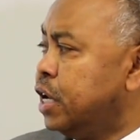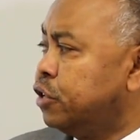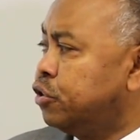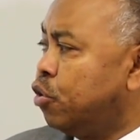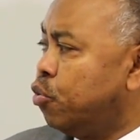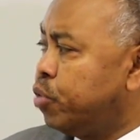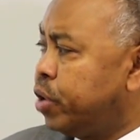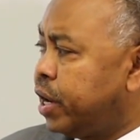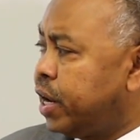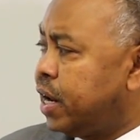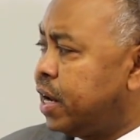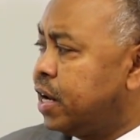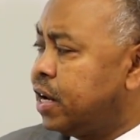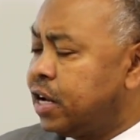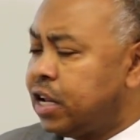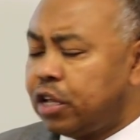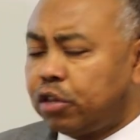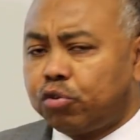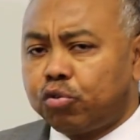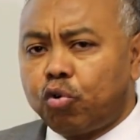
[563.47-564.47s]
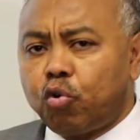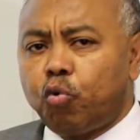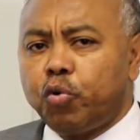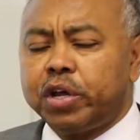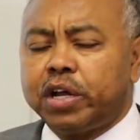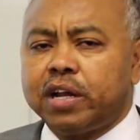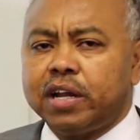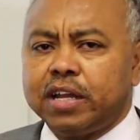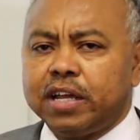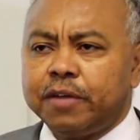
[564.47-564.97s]
So we really need to
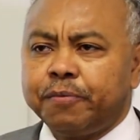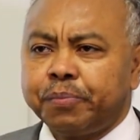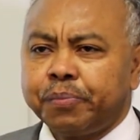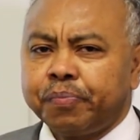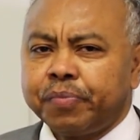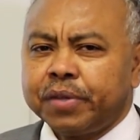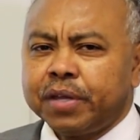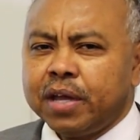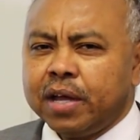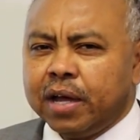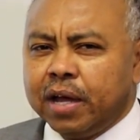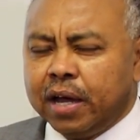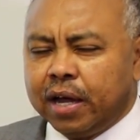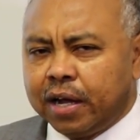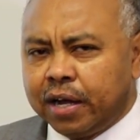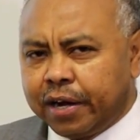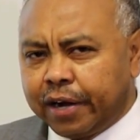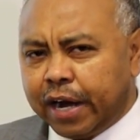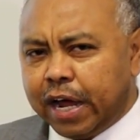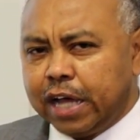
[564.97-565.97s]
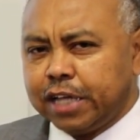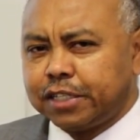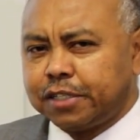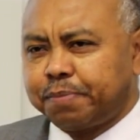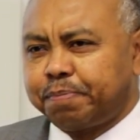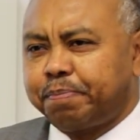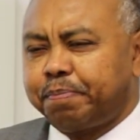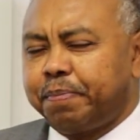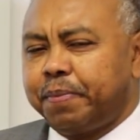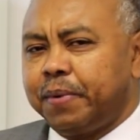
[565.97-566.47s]
quickly
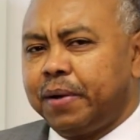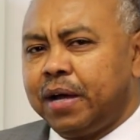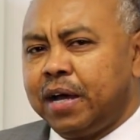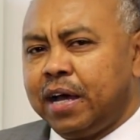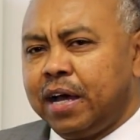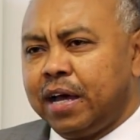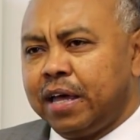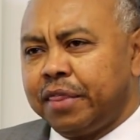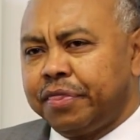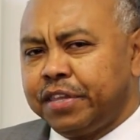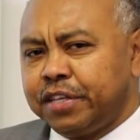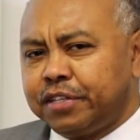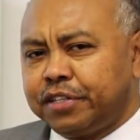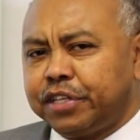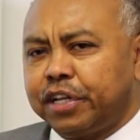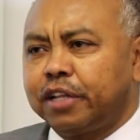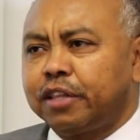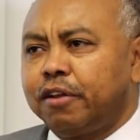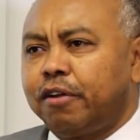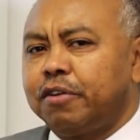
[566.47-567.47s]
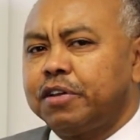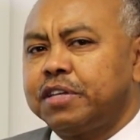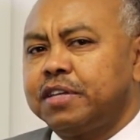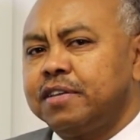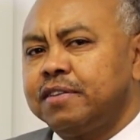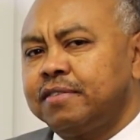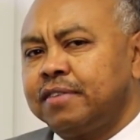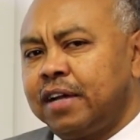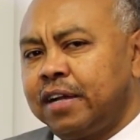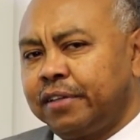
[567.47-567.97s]
grasp these
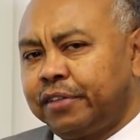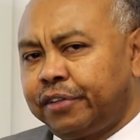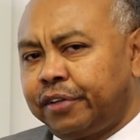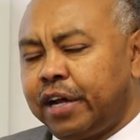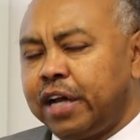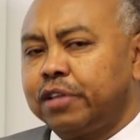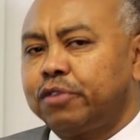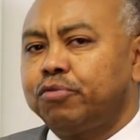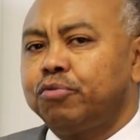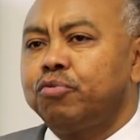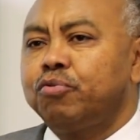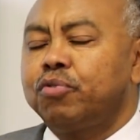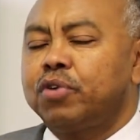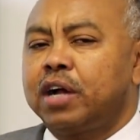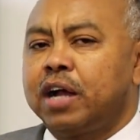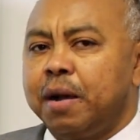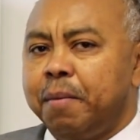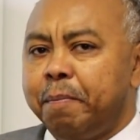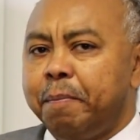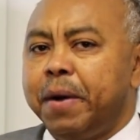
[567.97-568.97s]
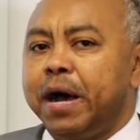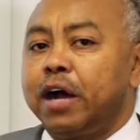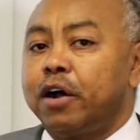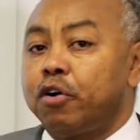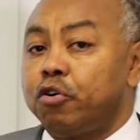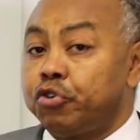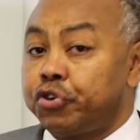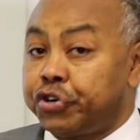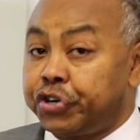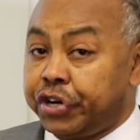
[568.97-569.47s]
technologies and try to come
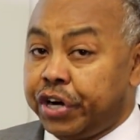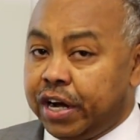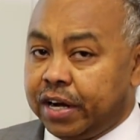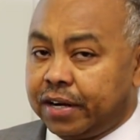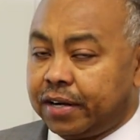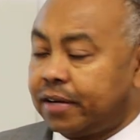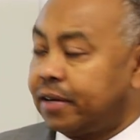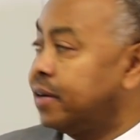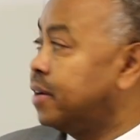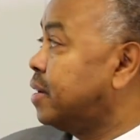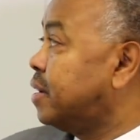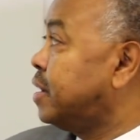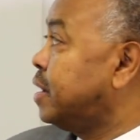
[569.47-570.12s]
back on track.